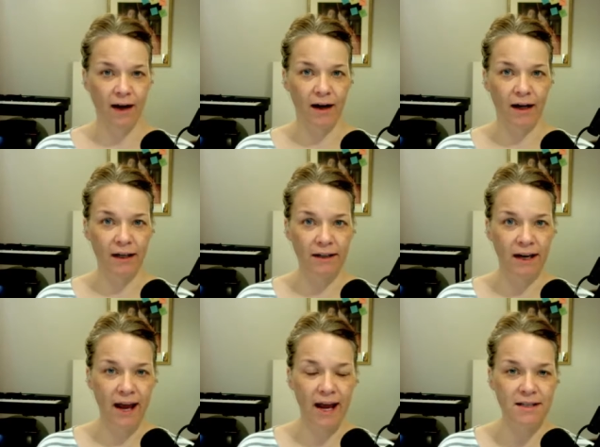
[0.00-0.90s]
like
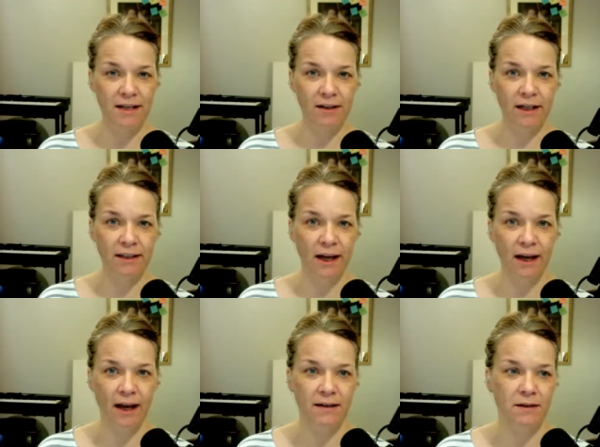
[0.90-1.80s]
the sound like that,
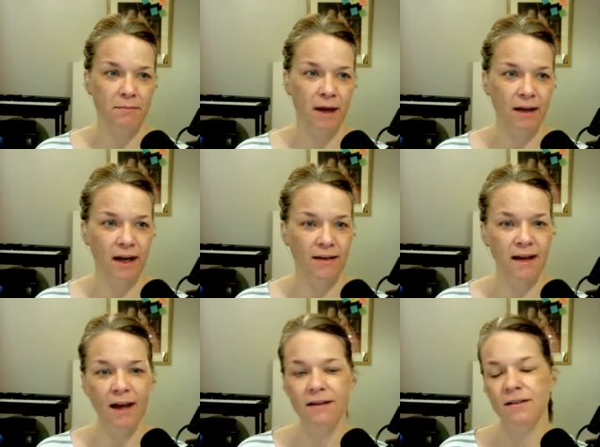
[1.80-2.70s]
as in Matt
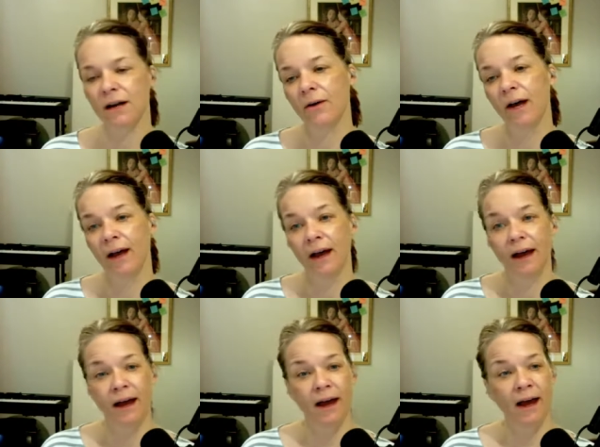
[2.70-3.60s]
Cassette. So,
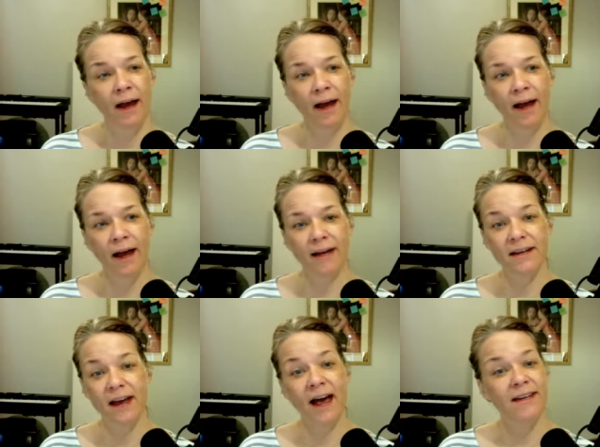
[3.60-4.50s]
yeah,
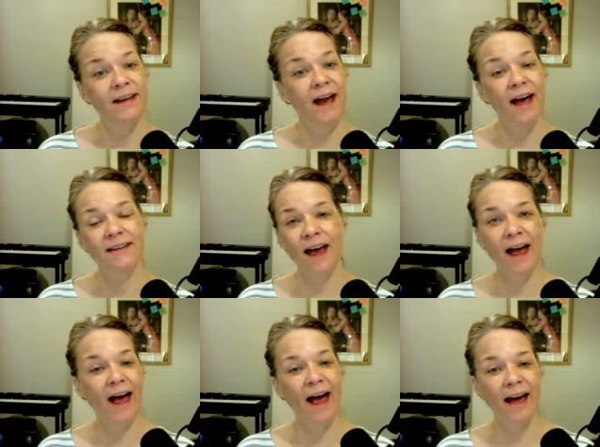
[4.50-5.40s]
yeah, yeah,
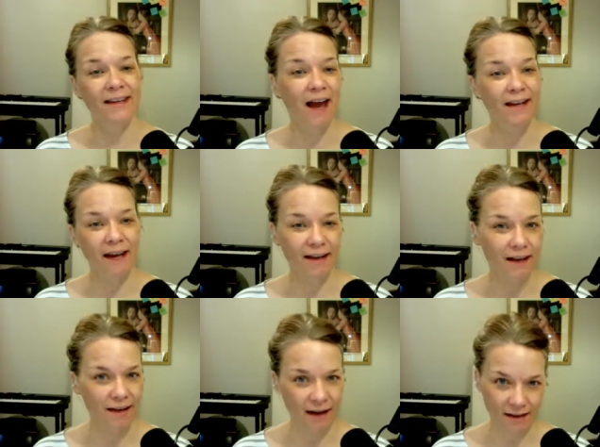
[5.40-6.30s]
yeah,
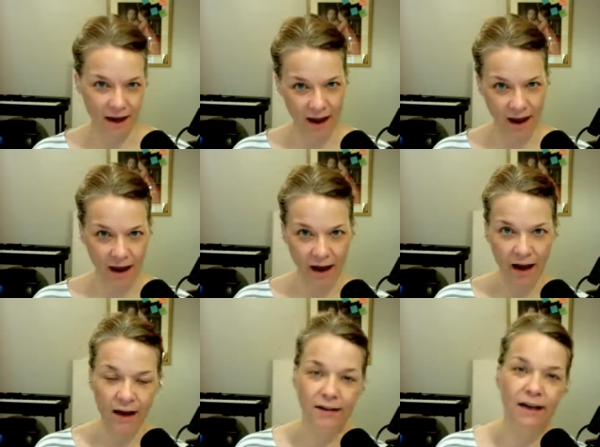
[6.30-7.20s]
yeah, yeah,
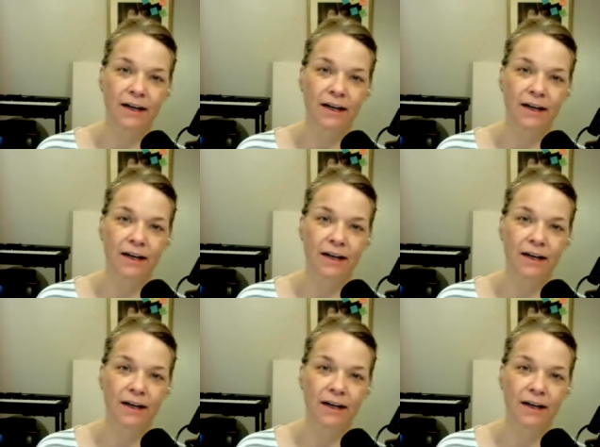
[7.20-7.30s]
yeah.